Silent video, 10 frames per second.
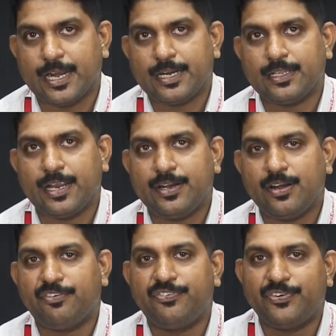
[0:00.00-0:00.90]
At the
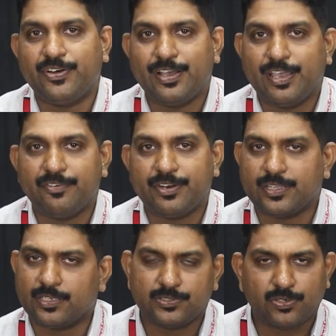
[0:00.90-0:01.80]
end of
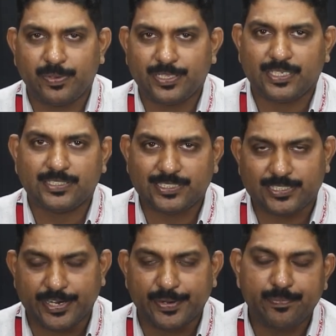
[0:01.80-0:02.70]
everything, so many things she
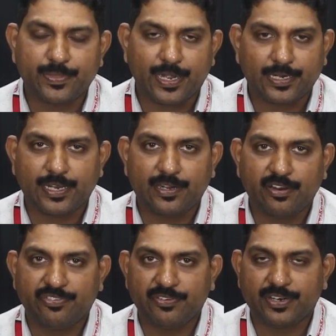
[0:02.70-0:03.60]
shared. At the end
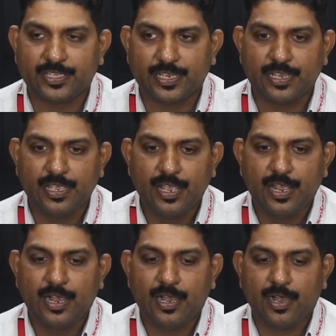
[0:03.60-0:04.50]
of everything,
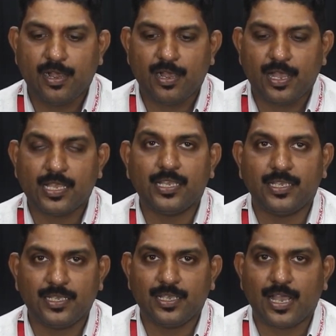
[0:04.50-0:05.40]
I
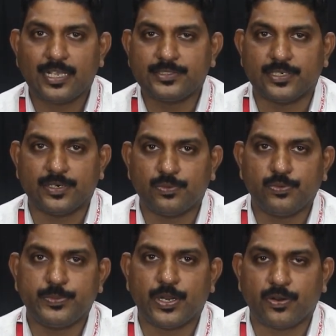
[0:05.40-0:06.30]
asked her,
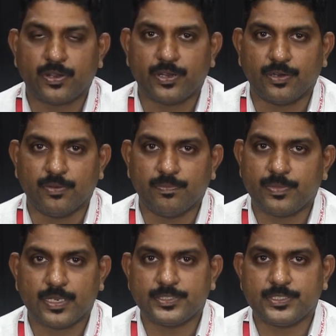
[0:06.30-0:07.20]
whom you are talking to?
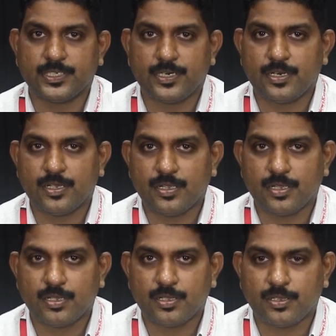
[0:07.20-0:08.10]
And she said,
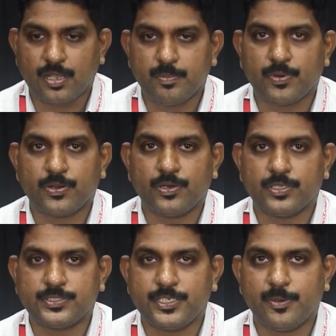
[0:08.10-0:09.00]
I'm talking to
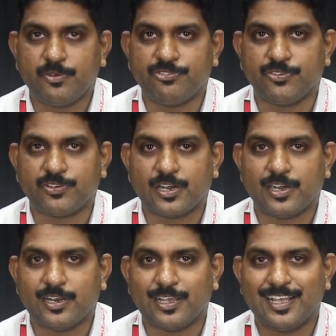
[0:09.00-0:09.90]
the CM of
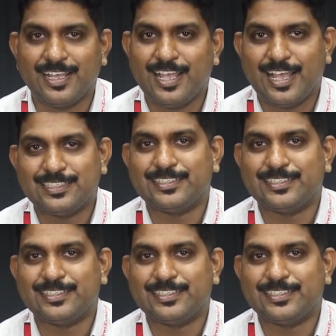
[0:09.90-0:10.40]
Karnataka.